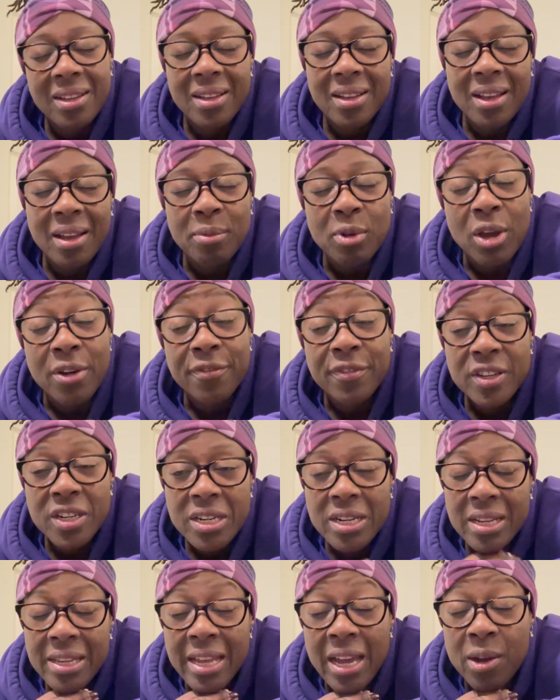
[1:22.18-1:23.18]
I'm
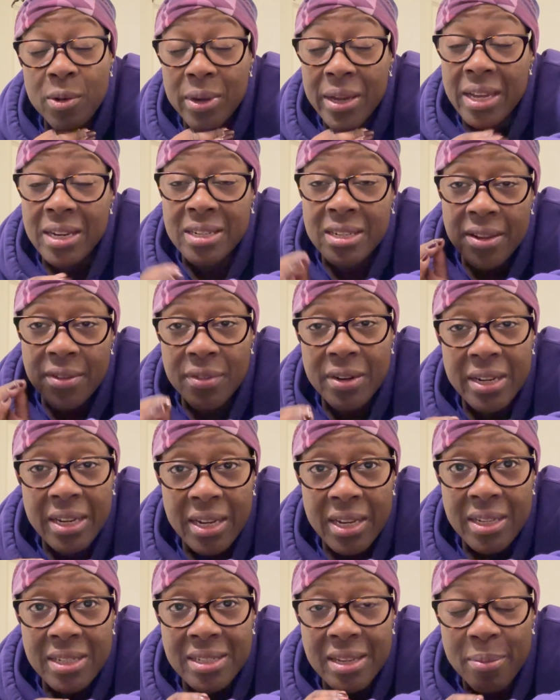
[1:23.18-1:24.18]
confident that I'll get
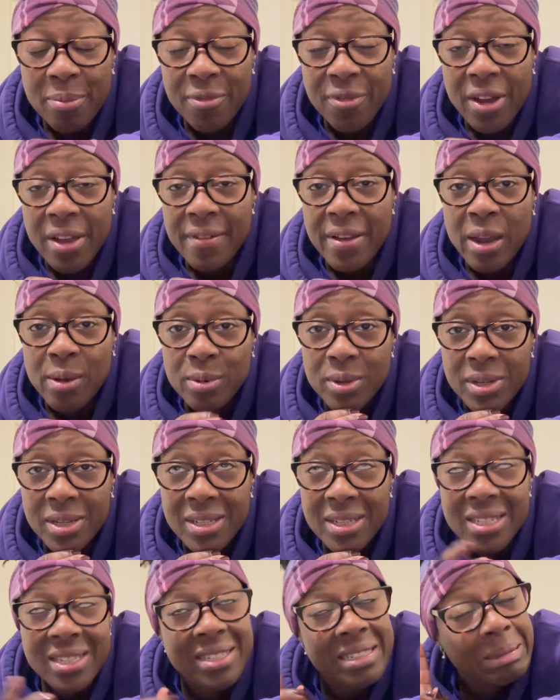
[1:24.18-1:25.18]
definitely sub five
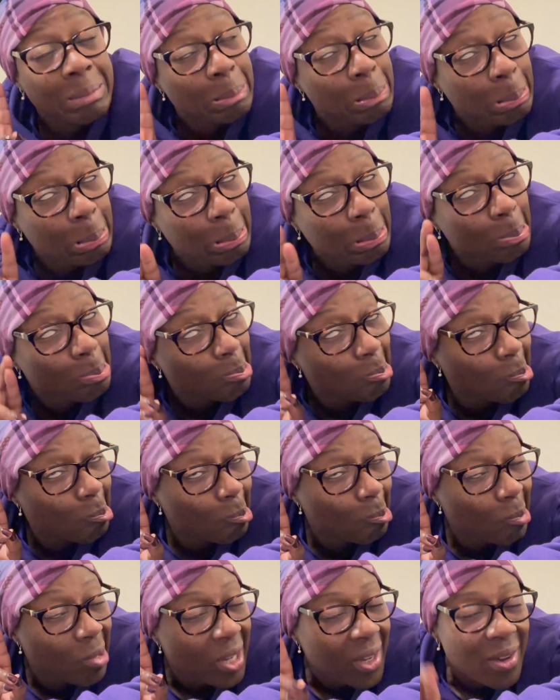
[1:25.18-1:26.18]
hours
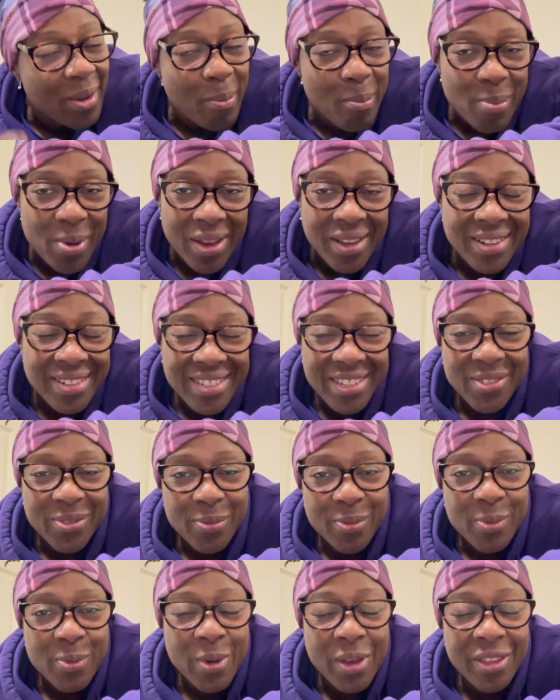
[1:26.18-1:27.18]
but
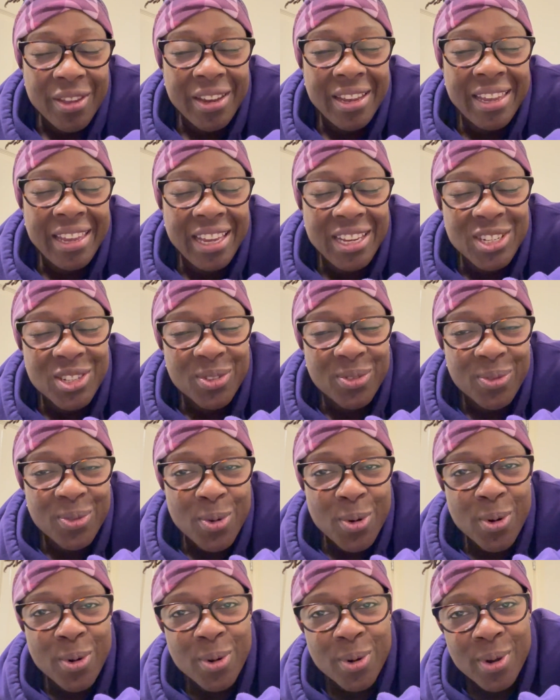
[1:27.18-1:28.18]
whether I can get to
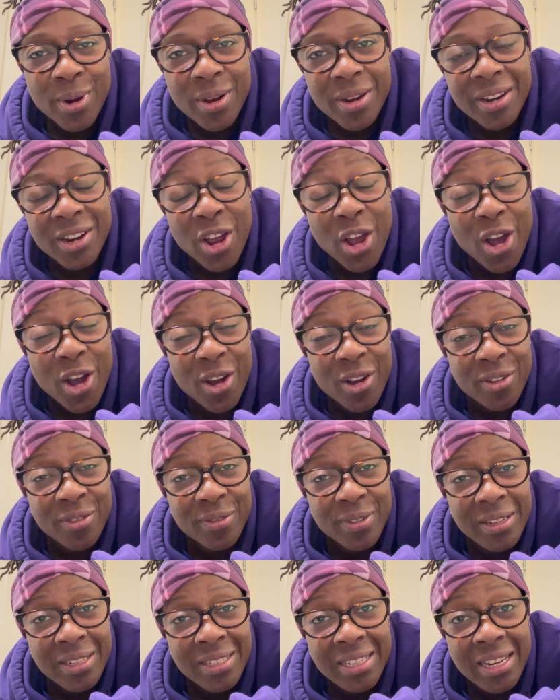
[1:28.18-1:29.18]
four and a half
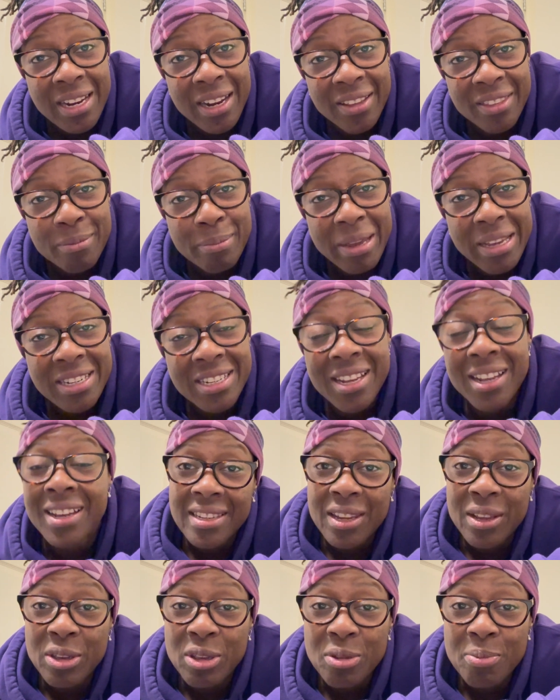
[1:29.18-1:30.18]
is another matter.
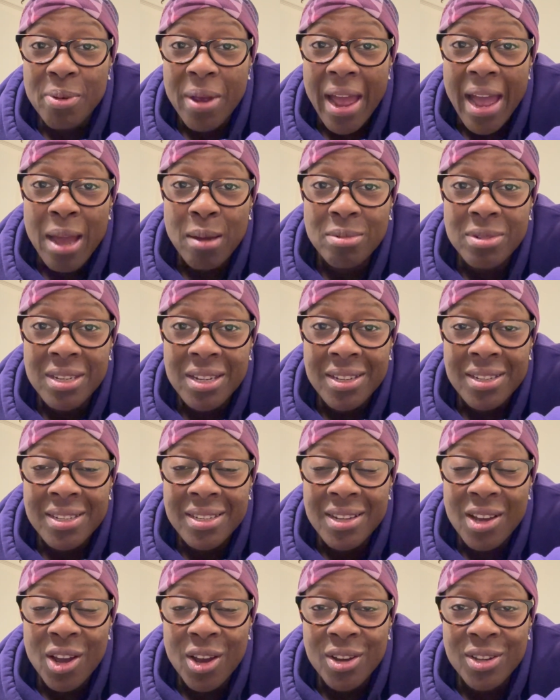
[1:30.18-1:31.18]
The Coopah app does
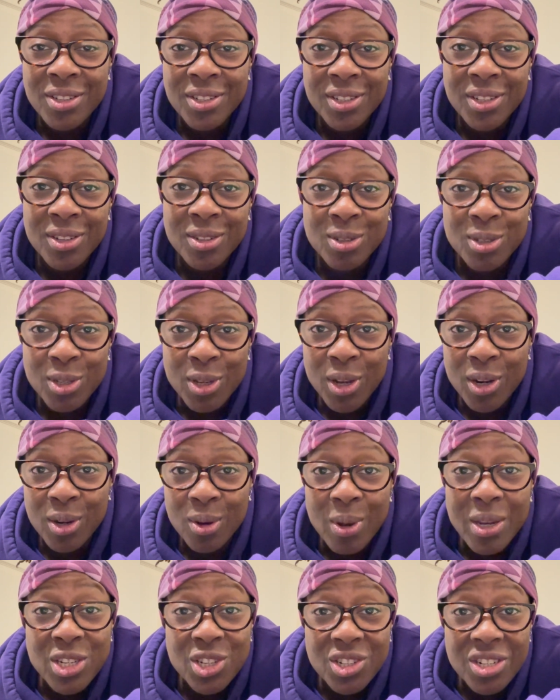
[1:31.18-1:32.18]
ask you certain
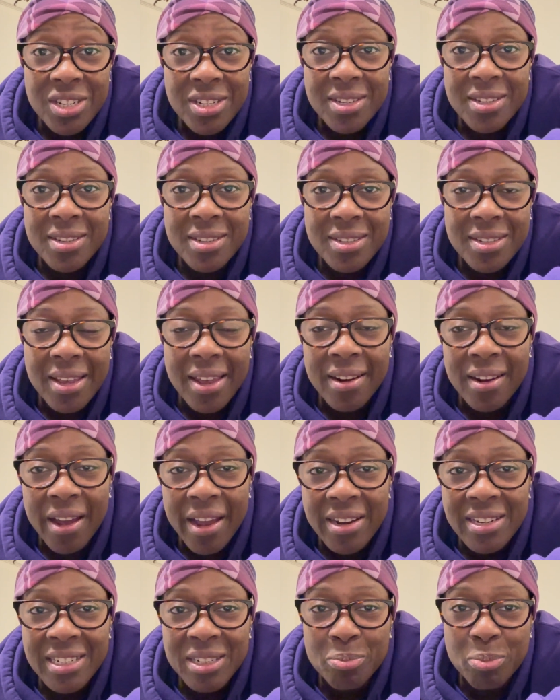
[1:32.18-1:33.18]
questions and
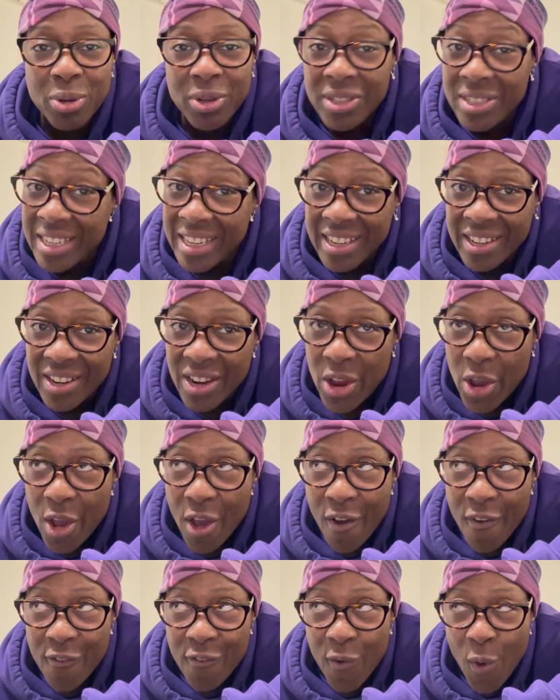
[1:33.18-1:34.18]
I did put in
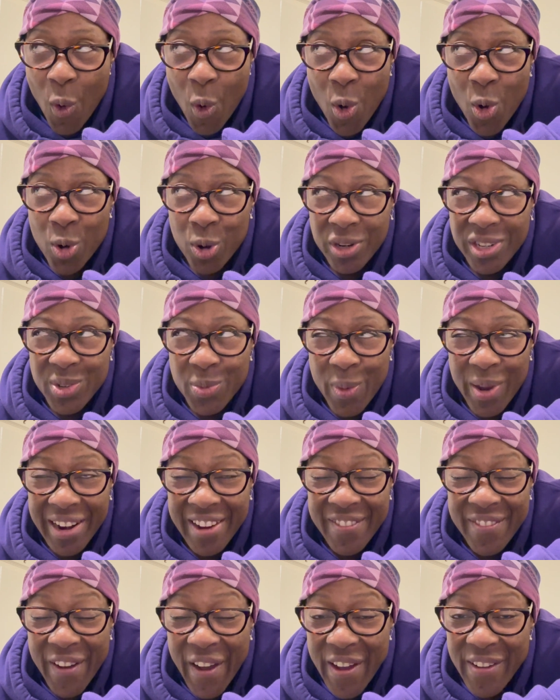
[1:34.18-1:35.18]

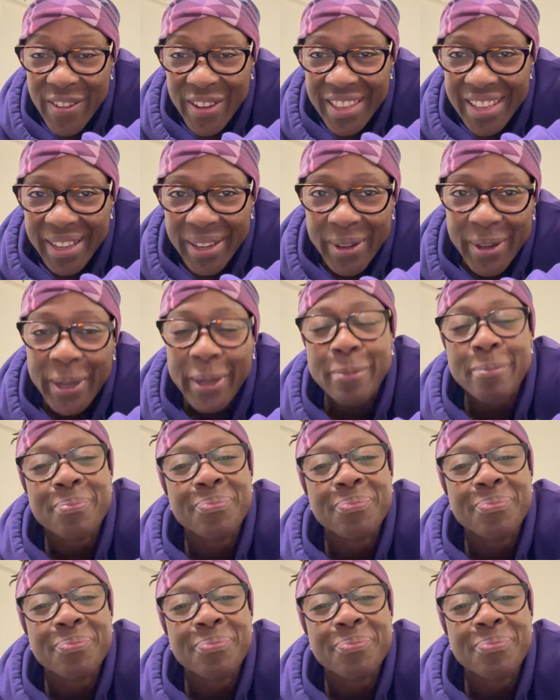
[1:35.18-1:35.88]
425 I think.